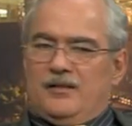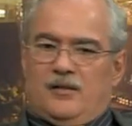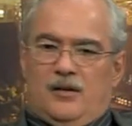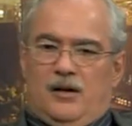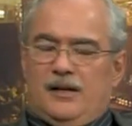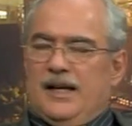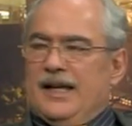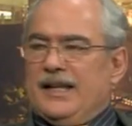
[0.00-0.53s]

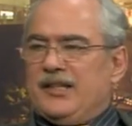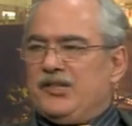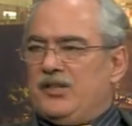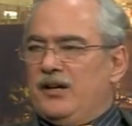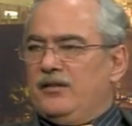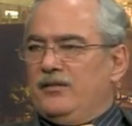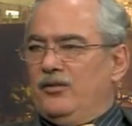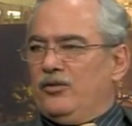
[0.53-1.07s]
God had a
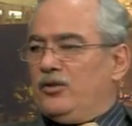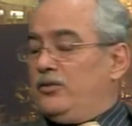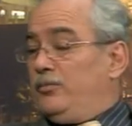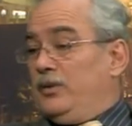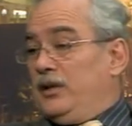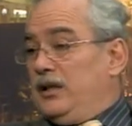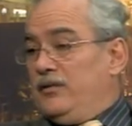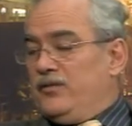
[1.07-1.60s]
son or that
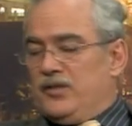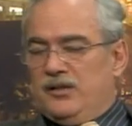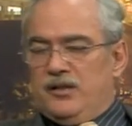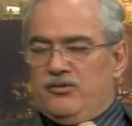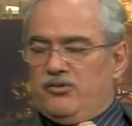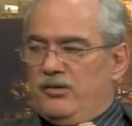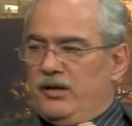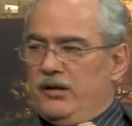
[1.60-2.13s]
believes in
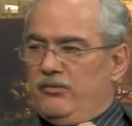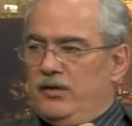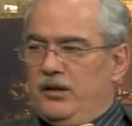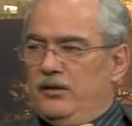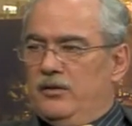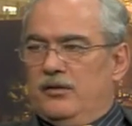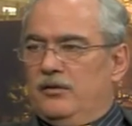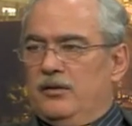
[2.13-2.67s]
the
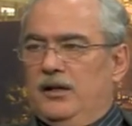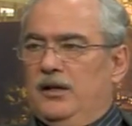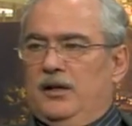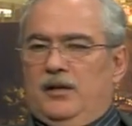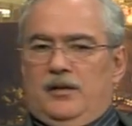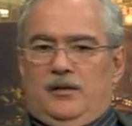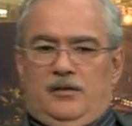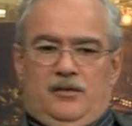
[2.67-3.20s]
Trinity or
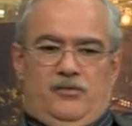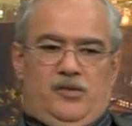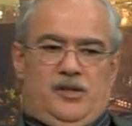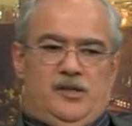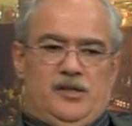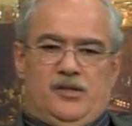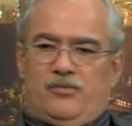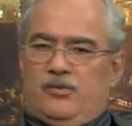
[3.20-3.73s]
that
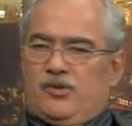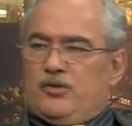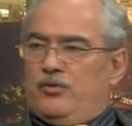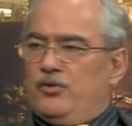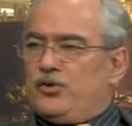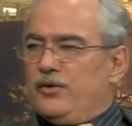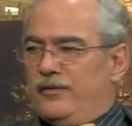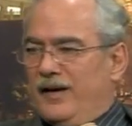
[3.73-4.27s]
Jesus was
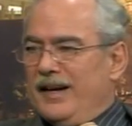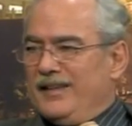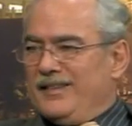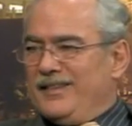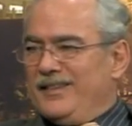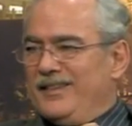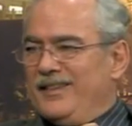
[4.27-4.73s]
crucified.